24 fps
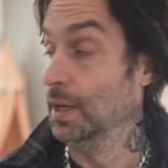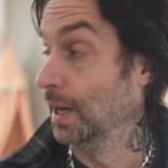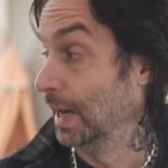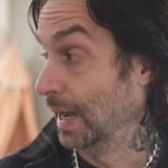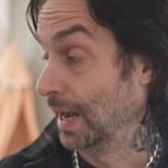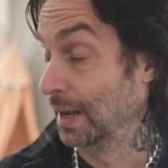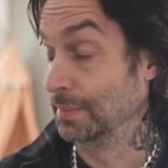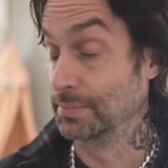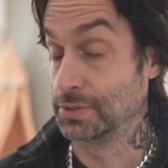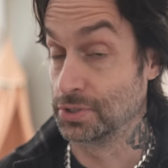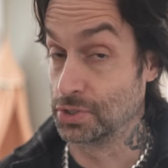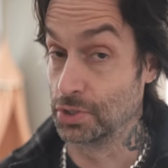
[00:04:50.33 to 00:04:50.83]

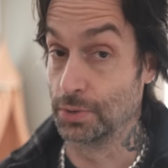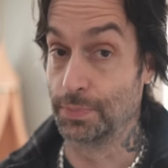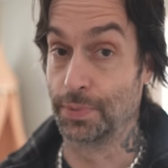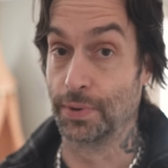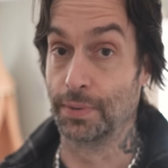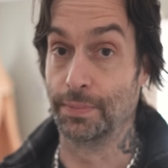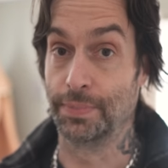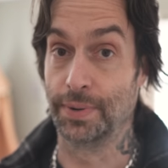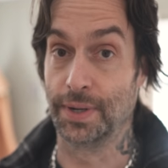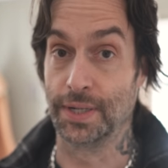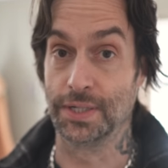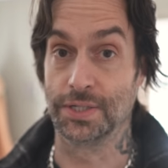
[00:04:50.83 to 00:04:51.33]
I'm super
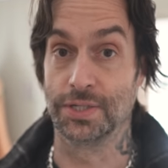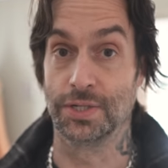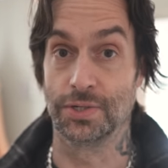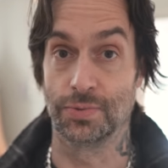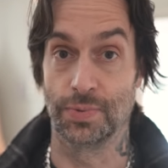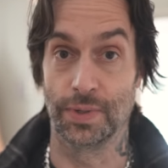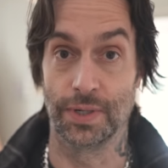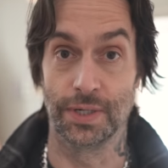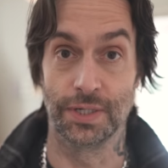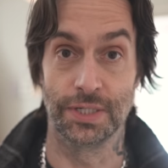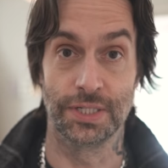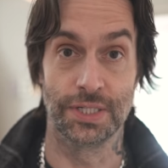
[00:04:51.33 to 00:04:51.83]
impressed, just
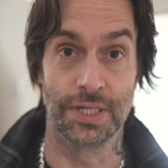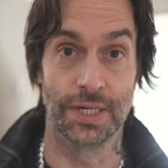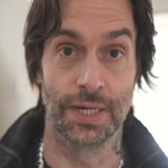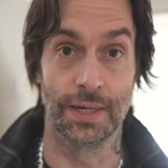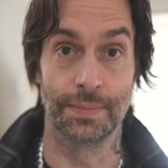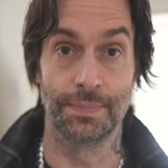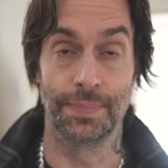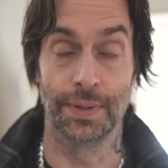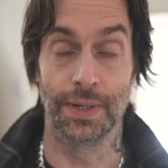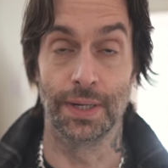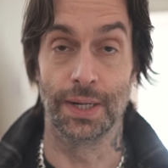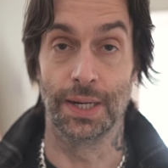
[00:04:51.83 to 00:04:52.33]
what do you see
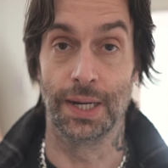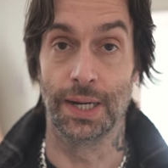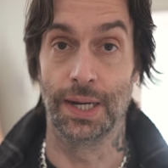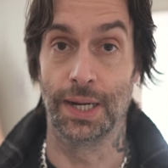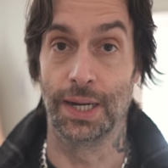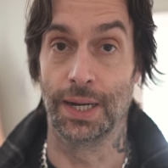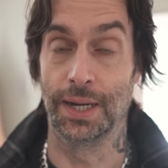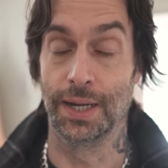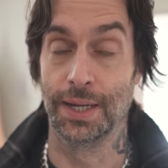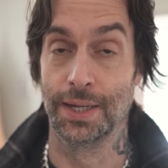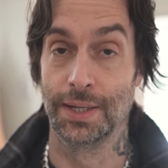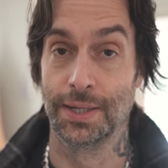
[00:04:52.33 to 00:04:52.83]
it. But
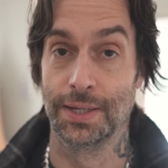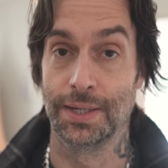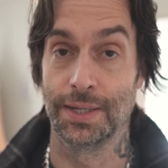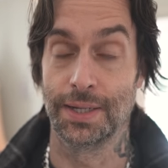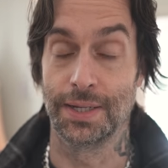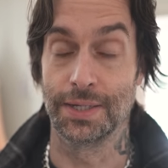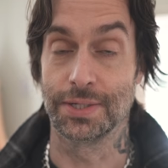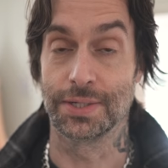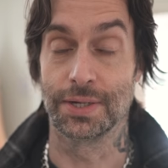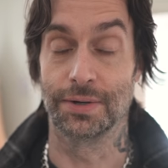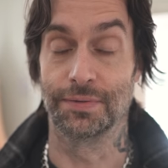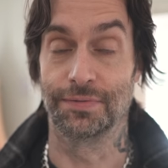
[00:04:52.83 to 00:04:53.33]
uh,
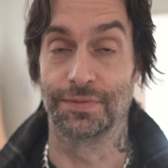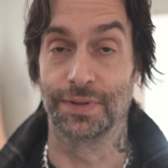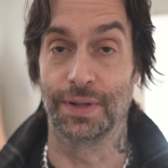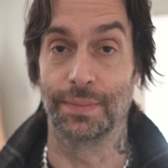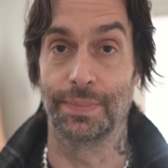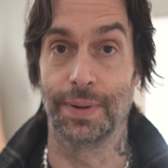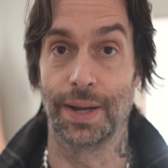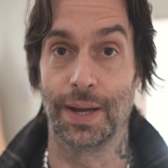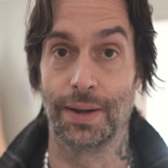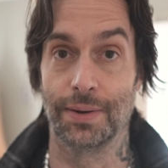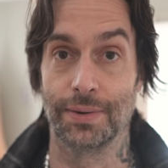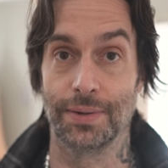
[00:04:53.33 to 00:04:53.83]
he's gonna
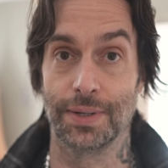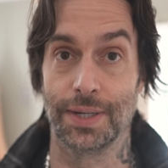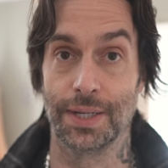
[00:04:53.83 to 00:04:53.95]
flip out.